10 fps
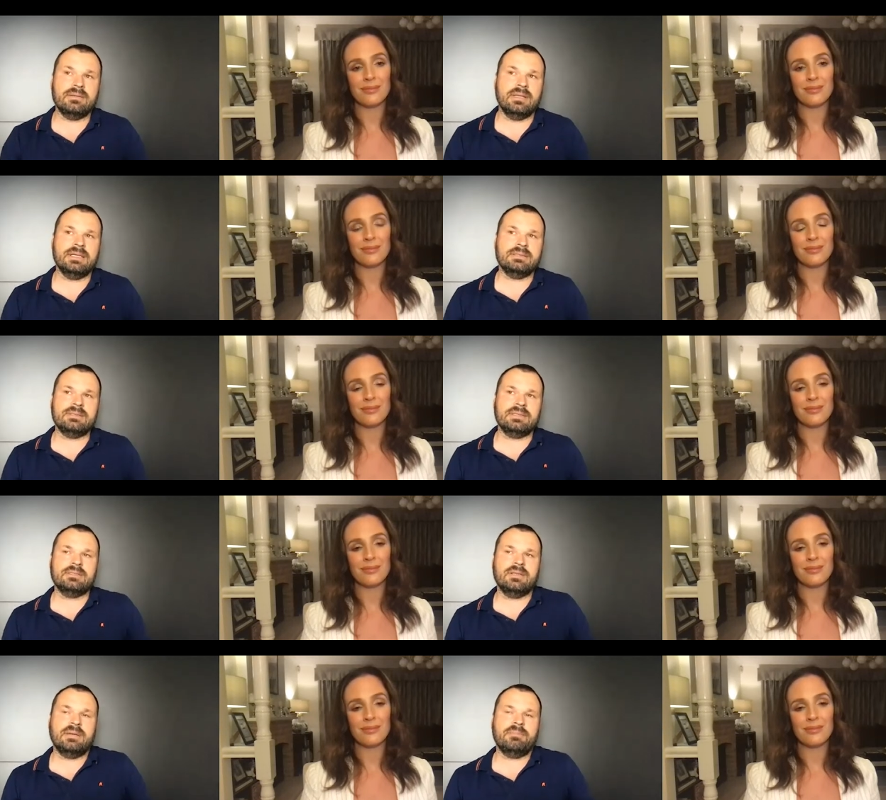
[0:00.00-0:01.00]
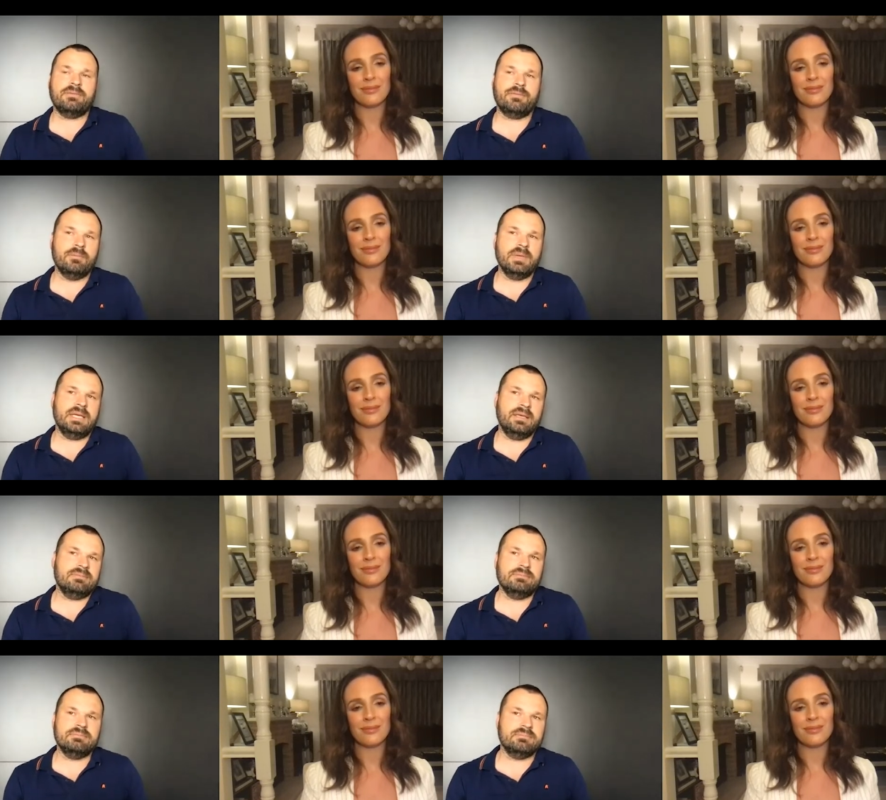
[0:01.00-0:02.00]
Speaker 1: and things like that. But for me,
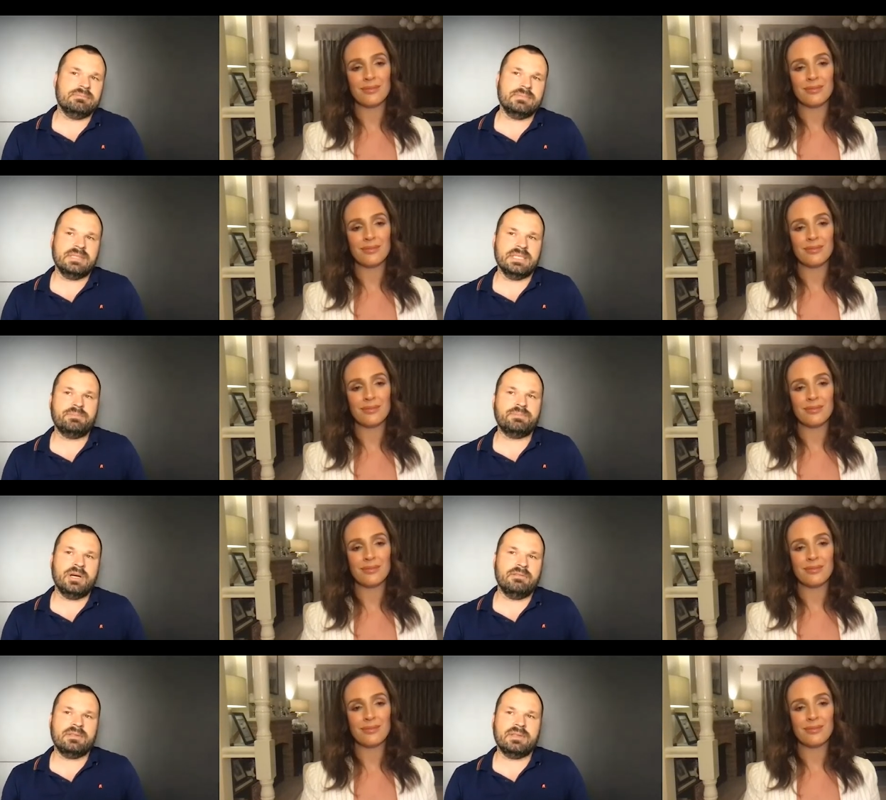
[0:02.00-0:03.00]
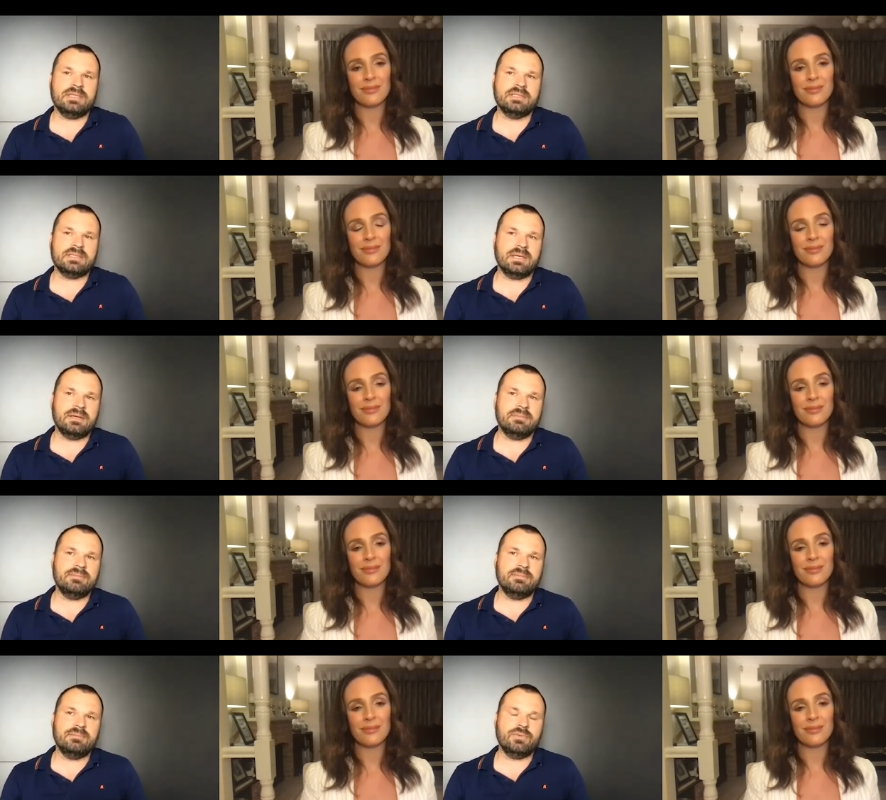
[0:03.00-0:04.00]
these private things are
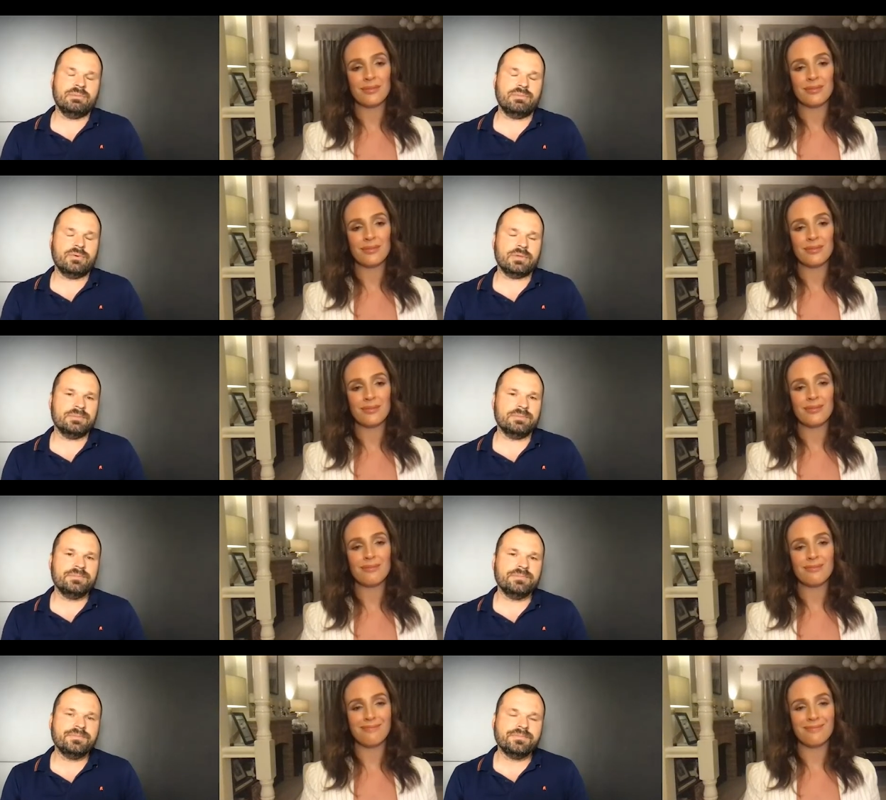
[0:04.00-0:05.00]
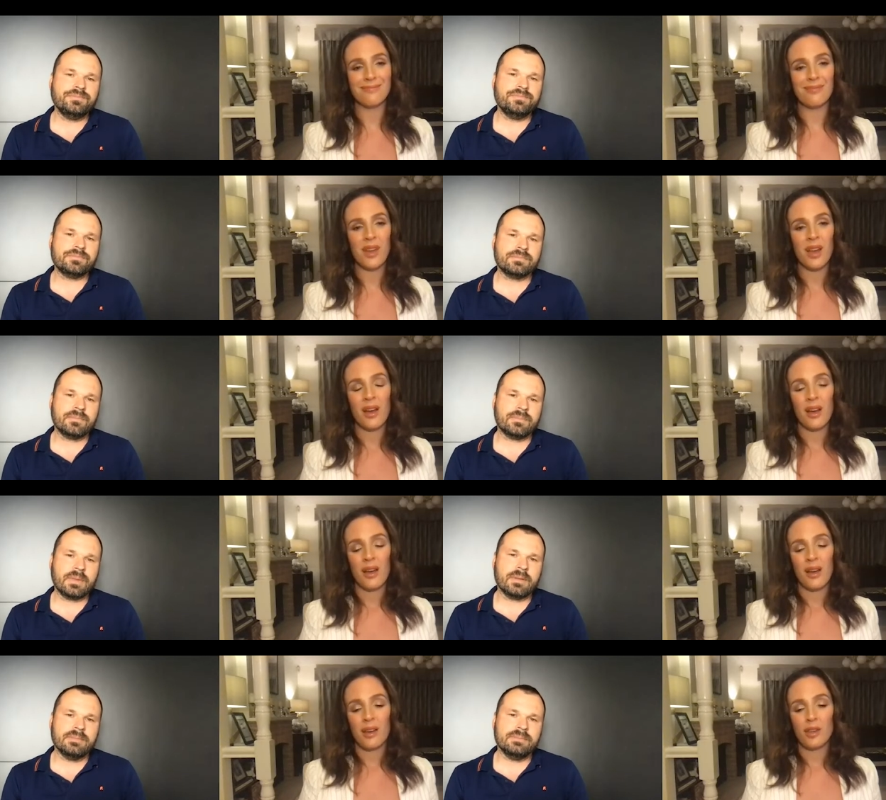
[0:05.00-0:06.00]
more important
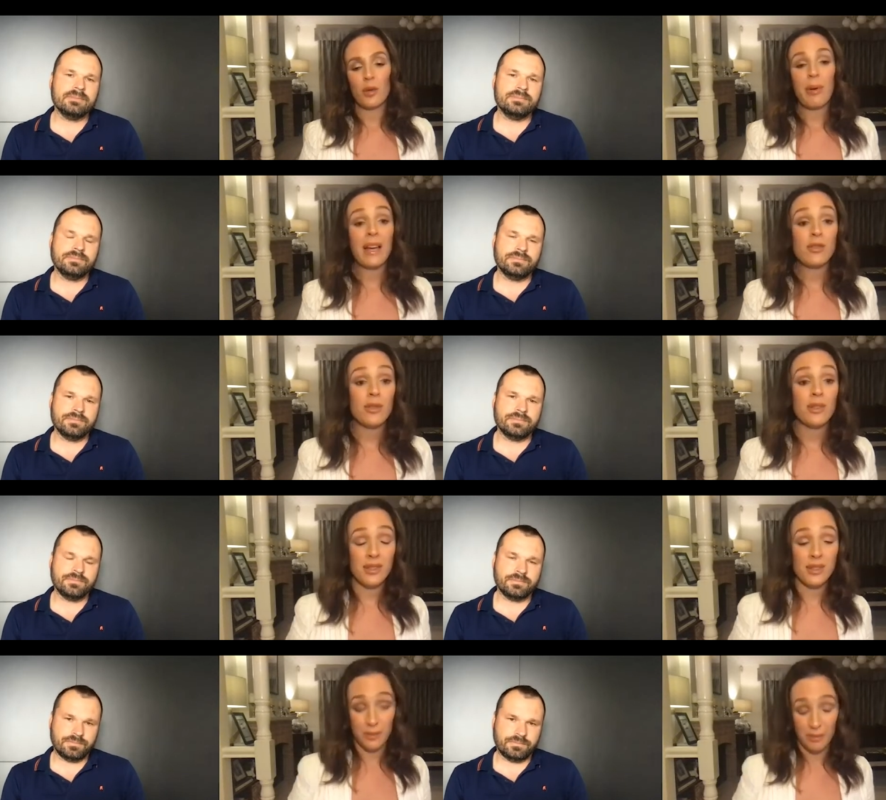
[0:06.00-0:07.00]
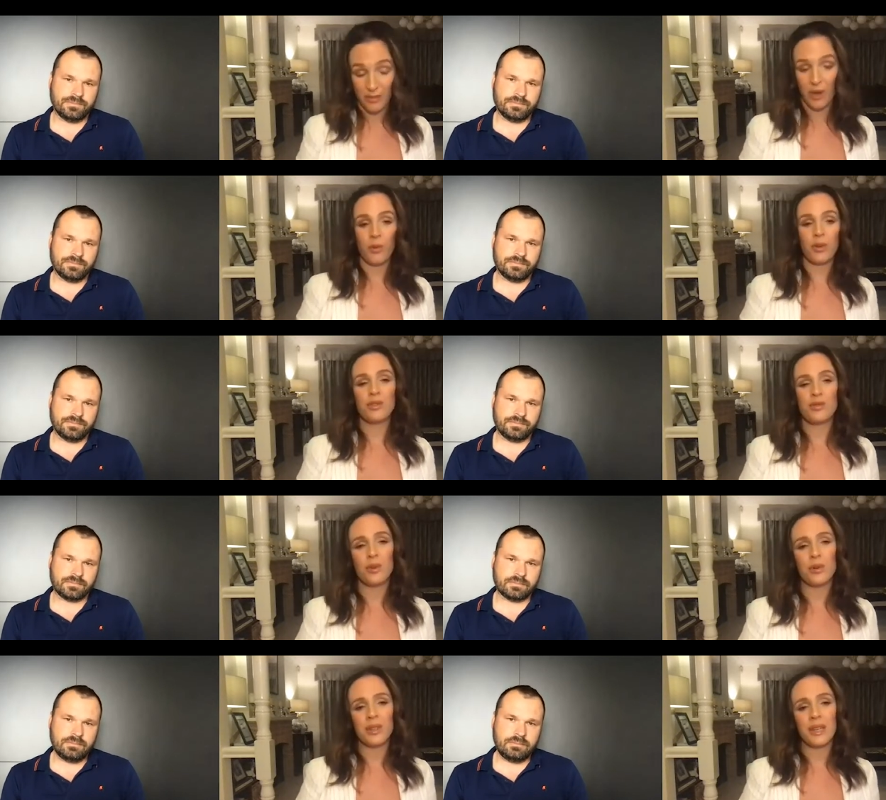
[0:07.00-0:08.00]
Speaker 2: your patriotism. I want to
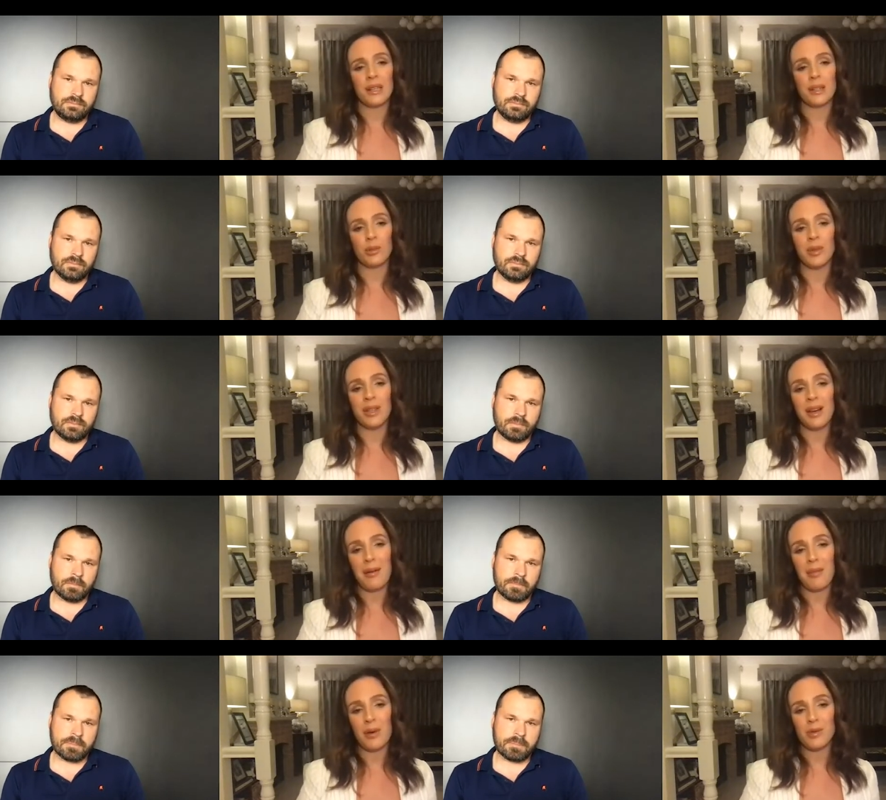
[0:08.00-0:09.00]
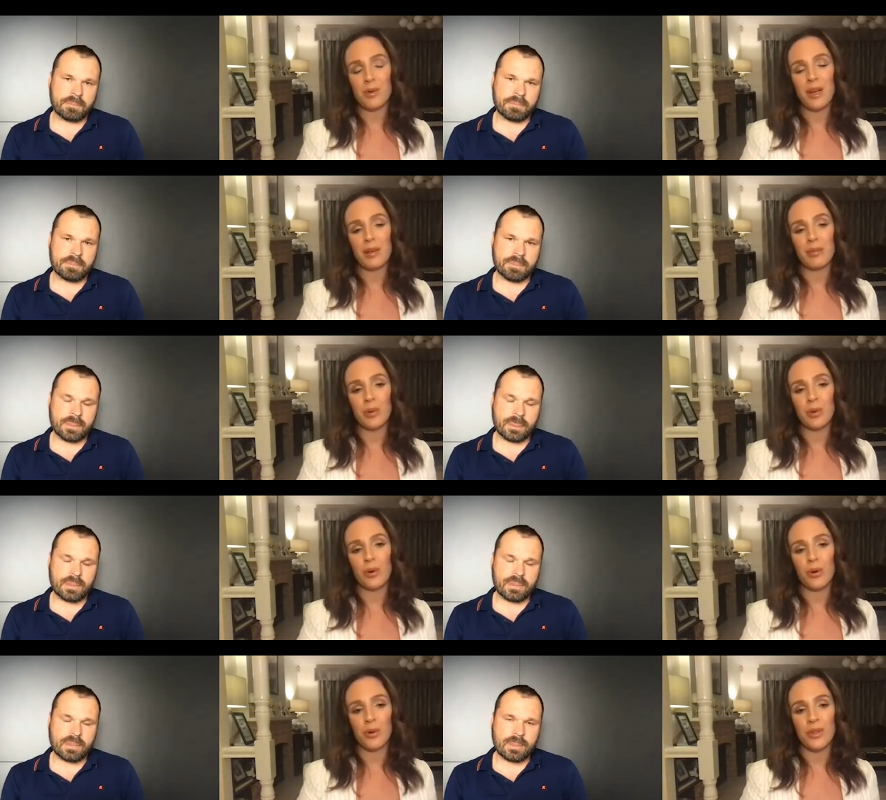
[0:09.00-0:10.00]
draw on that a little bit. Um, I was reading a book
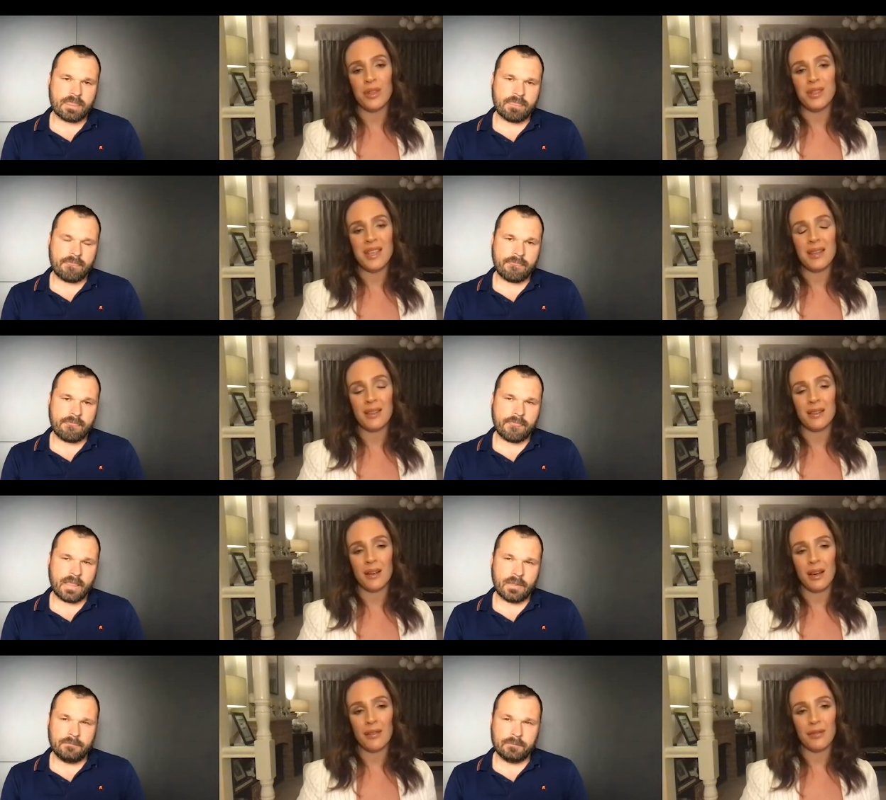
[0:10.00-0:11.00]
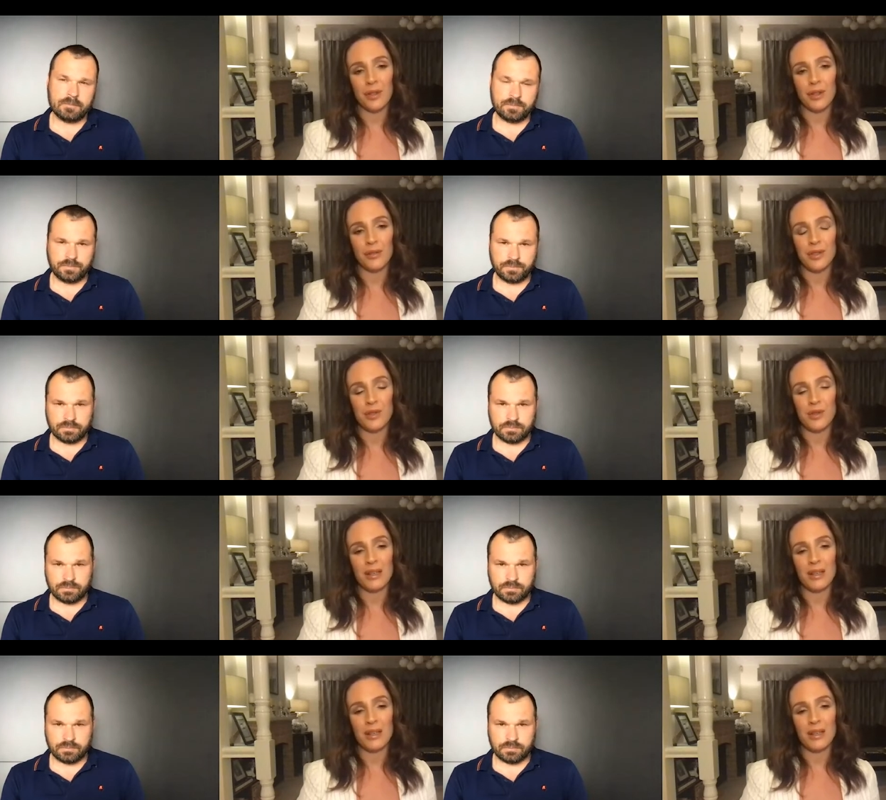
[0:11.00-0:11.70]
called The Death and Life of Australian